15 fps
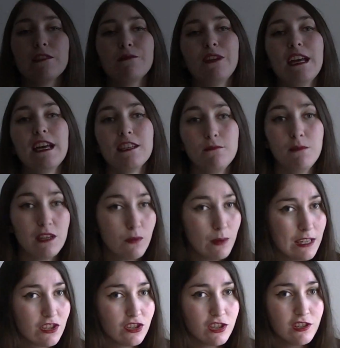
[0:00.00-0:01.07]
want to ask me
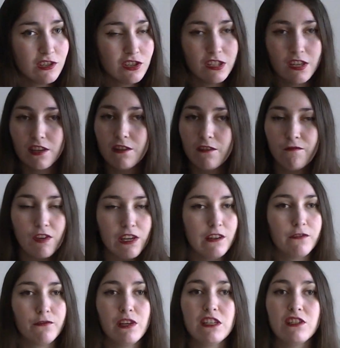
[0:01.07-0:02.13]
questions, you know, feel
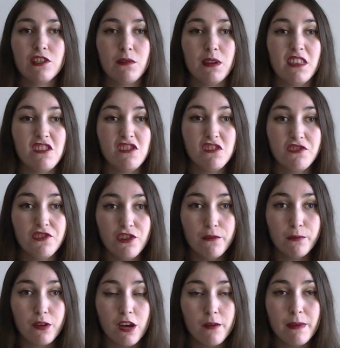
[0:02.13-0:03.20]
free to do it in the YouTube
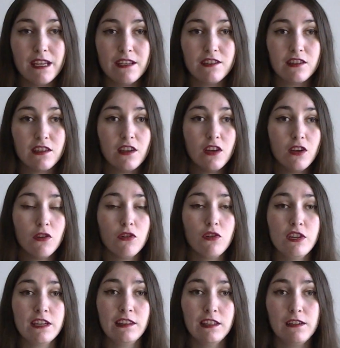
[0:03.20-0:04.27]
comments, or
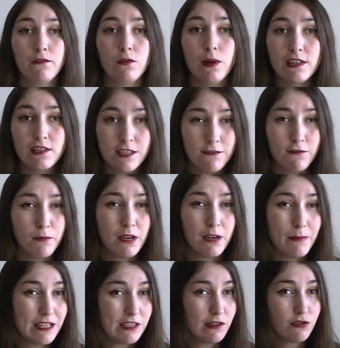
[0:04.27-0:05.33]
you can leave questions for me on
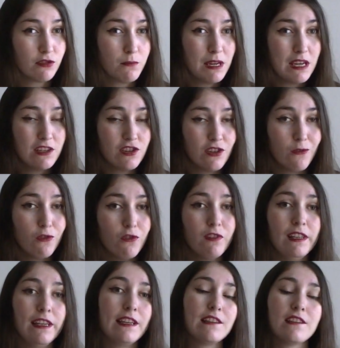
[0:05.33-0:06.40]
my social media. All the
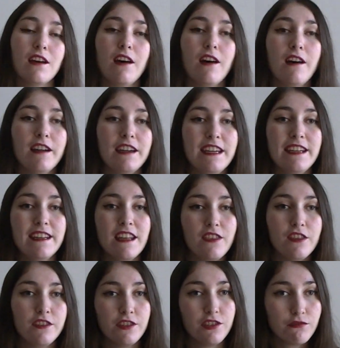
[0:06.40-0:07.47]
links are in
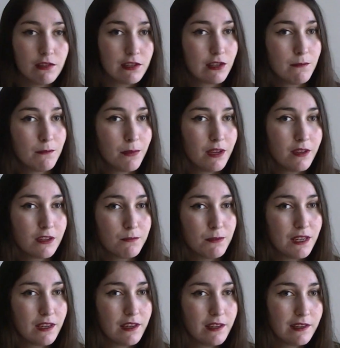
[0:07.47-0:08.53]
the description box
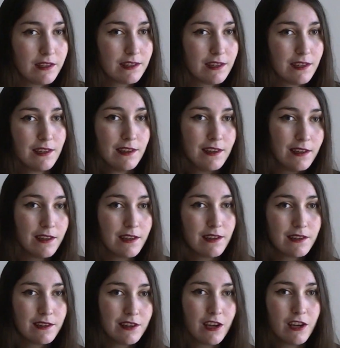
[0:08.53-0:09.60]
because,
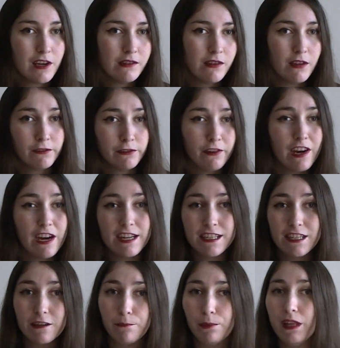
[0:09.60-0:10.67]
you know, a
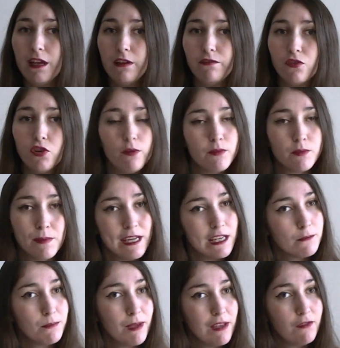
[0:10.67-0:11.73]
variety of platforms makes
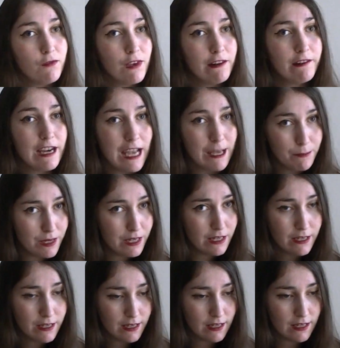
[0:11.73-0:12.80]
Beth a very
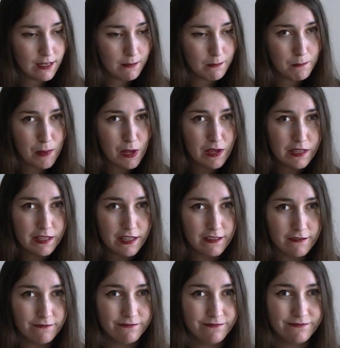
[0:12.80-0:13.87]
happy person.